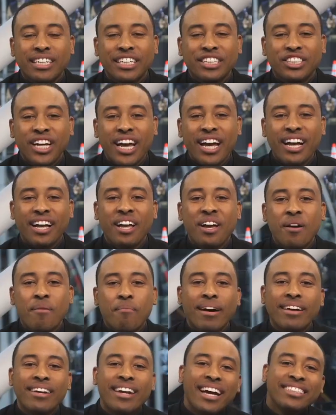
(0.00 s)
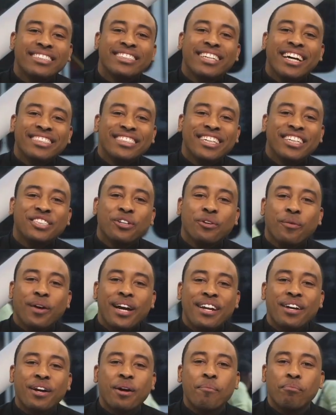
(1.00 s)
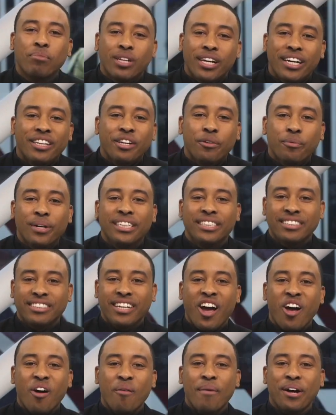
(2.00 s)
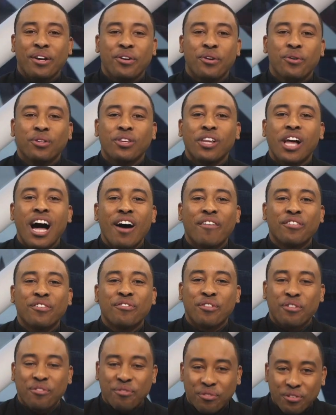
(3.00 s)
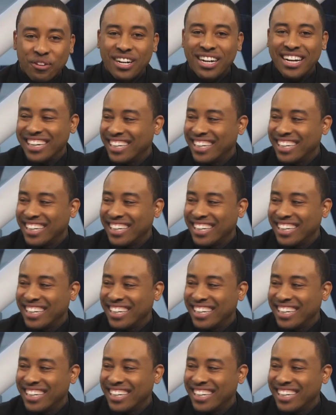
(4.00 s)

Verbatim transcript: Check. My next guest has agreed to completely restyle my new loft for free.